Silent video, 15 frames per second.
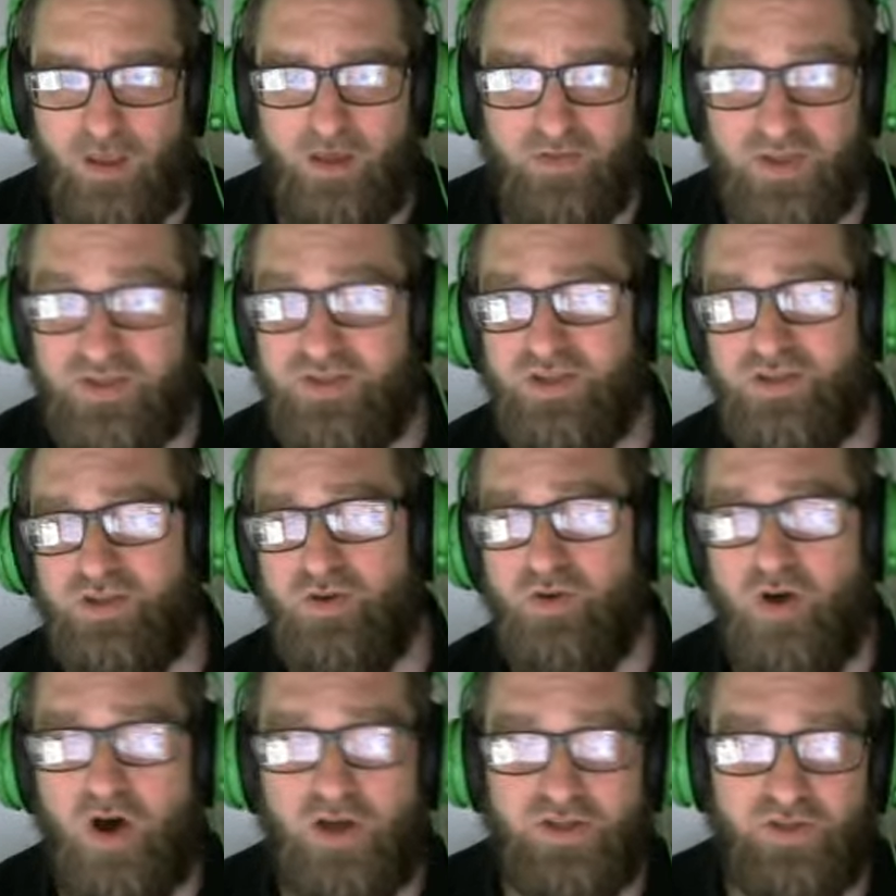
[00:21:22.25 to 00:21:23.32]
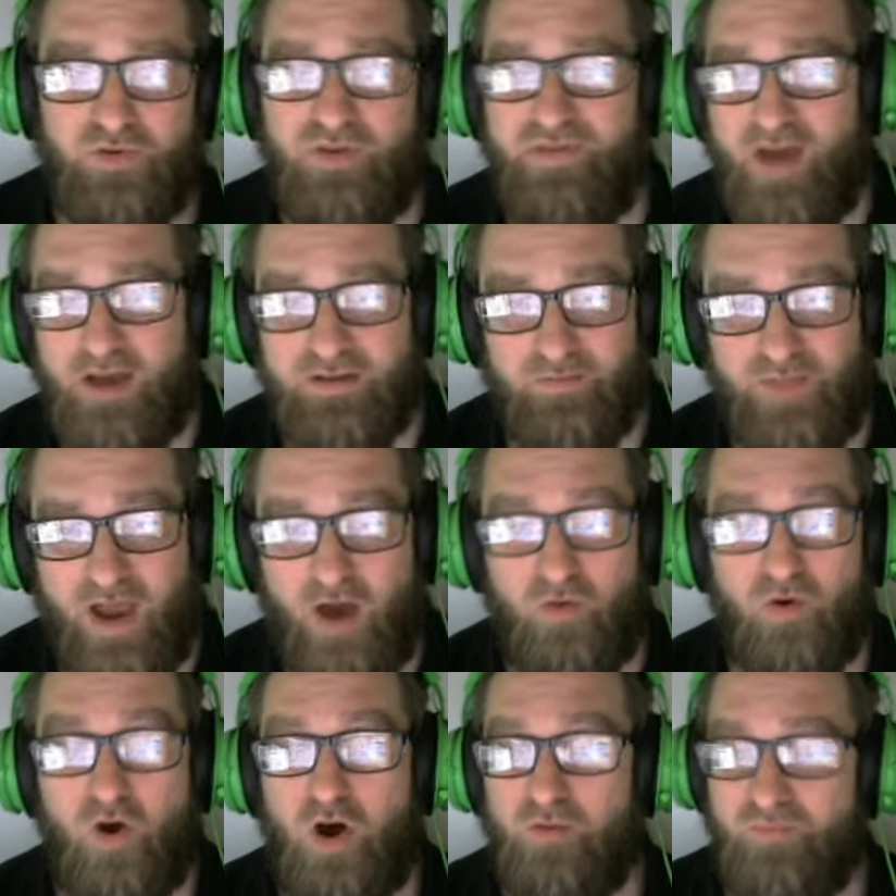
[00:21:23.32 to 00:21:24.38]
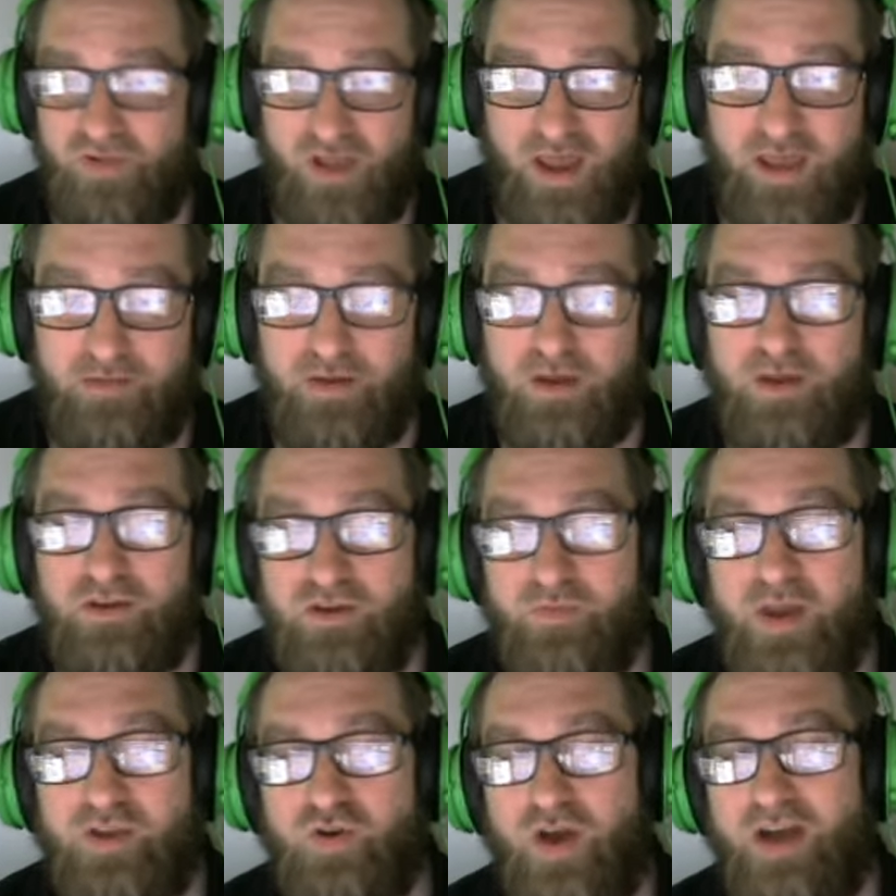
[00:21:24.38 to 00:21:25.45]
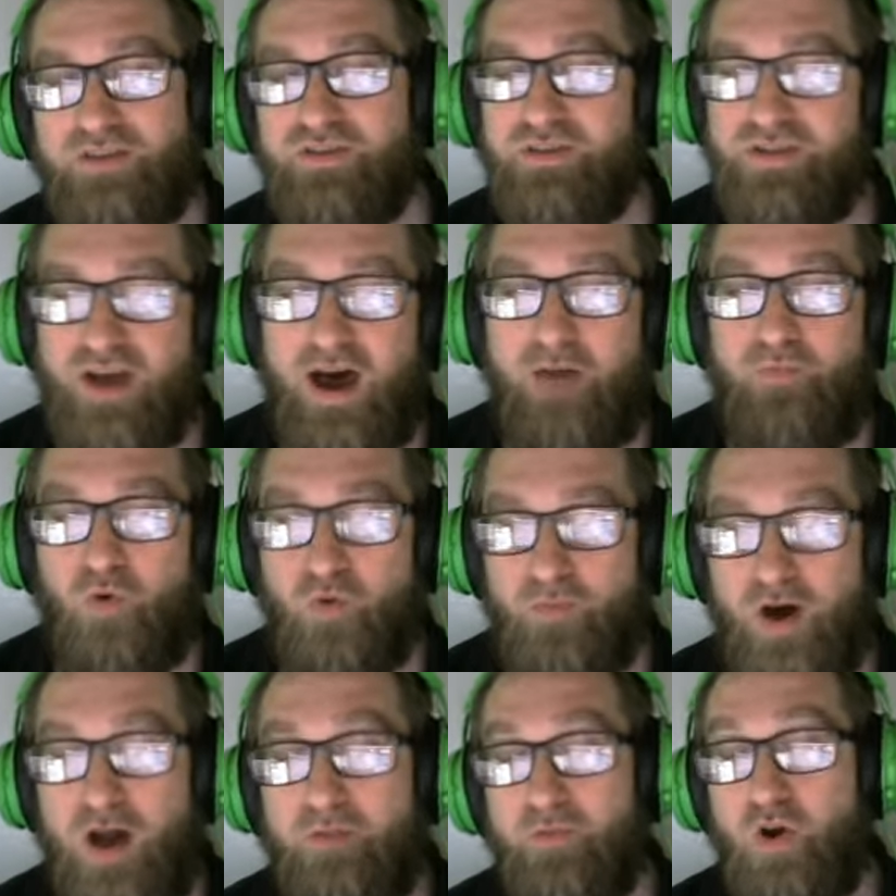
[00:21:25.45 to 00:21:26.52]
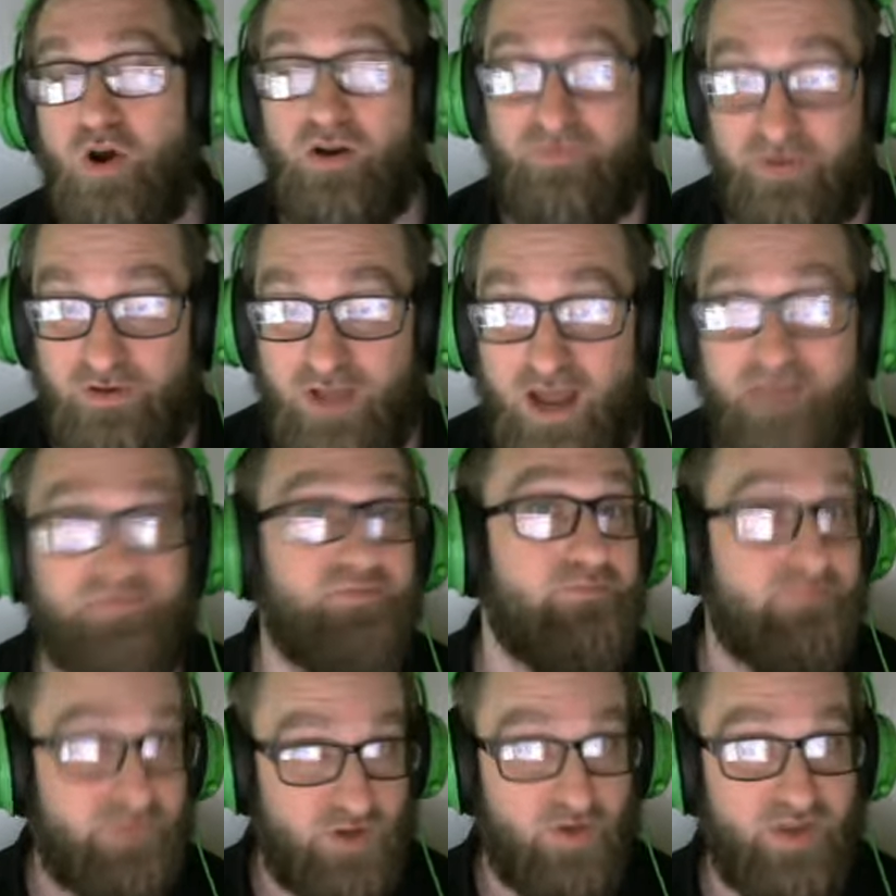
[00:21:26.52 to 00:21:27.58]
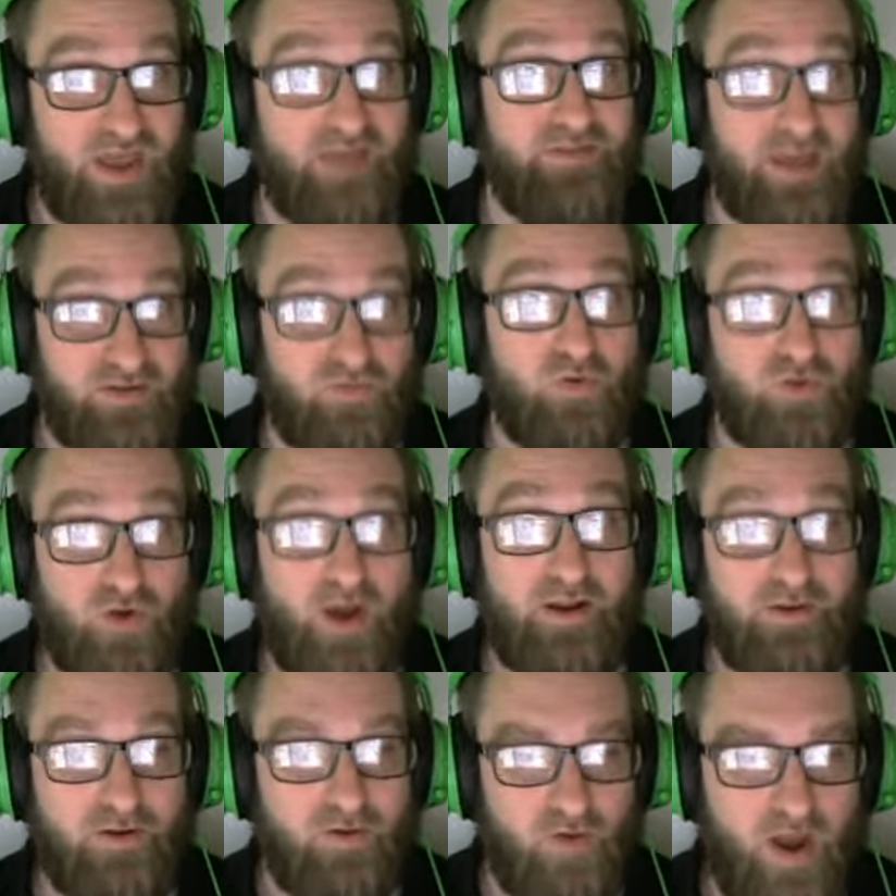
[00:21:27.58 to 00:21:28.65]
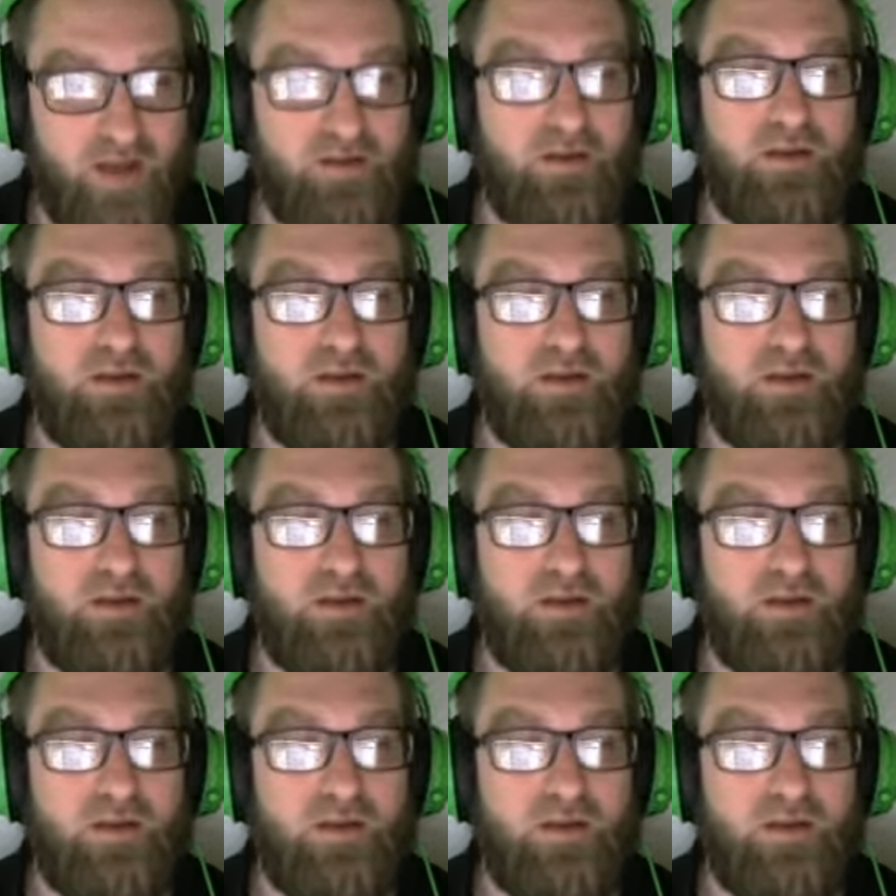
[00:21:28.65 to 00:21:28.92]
This is a two cost, 3,000 power on play. You may trash the top or bottom card of your life. So again, that's what we're trying to do, right?